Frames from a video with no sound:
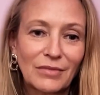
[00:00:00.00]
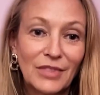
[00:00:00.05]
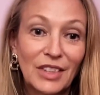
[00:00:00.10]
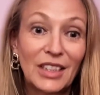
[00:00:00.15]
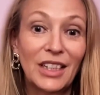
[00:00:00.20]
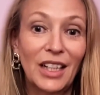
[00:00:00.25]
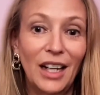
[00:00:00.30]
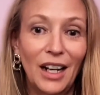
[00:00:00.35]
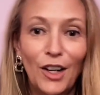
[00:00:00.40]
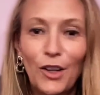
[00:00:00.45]

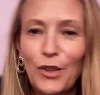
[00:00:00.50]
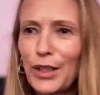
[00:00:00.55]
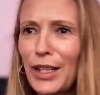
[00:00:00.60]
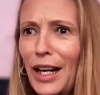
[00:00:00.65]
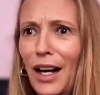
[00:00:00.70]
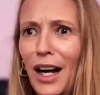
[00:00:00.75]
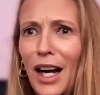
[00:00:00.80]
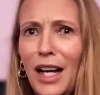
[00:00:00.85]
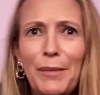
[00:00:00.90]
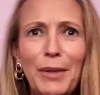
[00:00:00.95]
Yeah. Oh
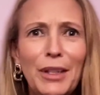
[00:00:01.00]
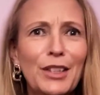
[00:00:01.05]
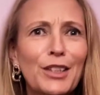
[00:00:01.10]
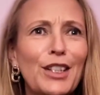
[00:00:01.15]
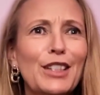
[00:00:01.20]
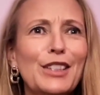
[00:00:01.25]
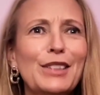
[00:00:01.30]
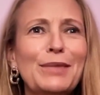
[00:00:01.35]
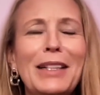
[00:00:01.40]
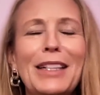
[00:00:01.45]
yeah. I'm
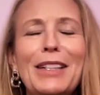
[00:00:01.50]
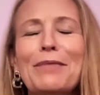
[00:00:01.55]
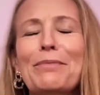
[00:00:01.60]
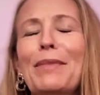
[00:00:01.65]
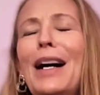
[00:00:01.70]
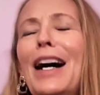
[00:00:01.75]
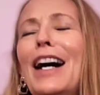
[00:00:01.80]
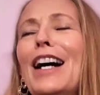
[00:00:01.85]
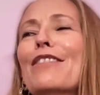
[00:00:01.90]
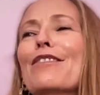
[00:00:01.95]
underestimated
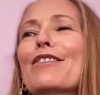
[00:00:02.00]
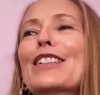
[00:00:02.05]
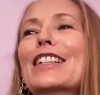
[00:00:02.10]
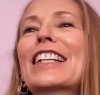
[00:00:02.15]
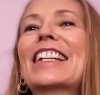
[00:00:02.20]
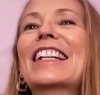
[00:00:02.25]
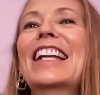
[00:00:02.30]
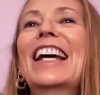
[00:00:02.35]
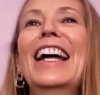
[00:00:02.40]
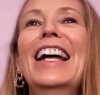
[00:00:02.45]
every
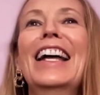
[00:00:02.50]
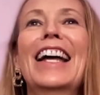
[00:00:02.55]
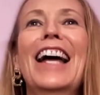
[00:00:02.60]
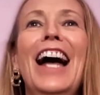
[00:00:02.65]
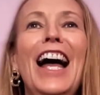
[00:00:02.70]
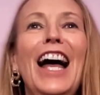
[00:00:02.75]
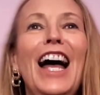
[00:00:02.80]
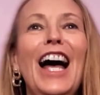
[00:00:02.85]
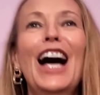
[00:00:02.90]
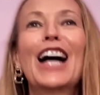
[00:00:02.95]
day.
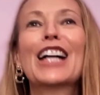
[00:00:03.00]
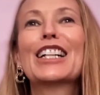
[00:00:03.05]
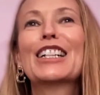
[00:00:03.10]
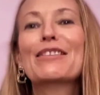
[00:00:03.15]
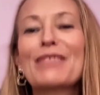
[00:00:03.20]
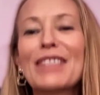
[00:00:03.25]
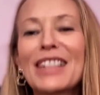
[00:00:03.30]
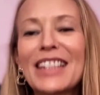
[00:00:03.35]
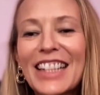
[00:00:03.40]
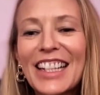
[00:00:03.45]
And I'm
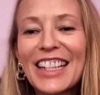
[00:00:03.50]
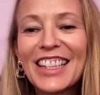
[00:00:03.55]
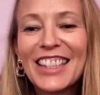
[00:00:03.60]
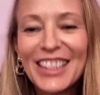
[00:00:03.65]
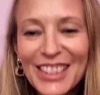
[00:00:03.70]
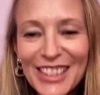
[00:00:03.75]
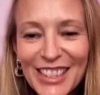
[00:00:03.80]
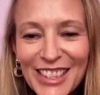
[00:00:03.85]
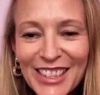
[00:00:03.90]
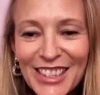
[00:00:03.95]
like, it
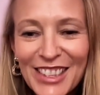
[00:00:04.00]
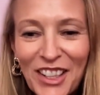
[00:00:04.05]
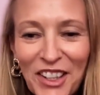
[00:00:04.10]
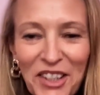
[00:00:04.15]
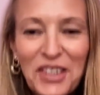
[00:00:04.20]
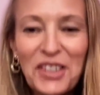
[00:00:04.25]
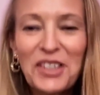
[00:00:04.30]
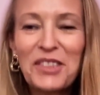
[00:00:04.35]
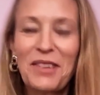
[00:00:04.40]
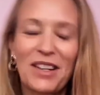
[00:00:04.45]
is
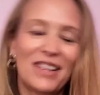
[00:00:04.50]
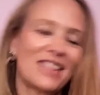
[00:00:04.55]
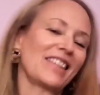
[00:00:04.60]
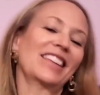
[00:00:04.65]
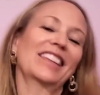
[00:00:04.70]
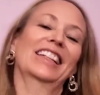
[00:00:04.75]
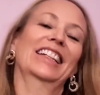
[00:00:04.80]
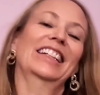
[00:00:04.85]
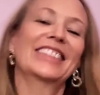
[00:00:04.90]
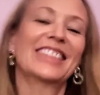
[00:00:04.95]
so worth
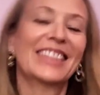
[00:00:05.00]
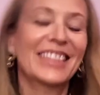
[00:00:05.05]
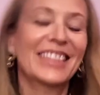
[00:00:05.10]
it.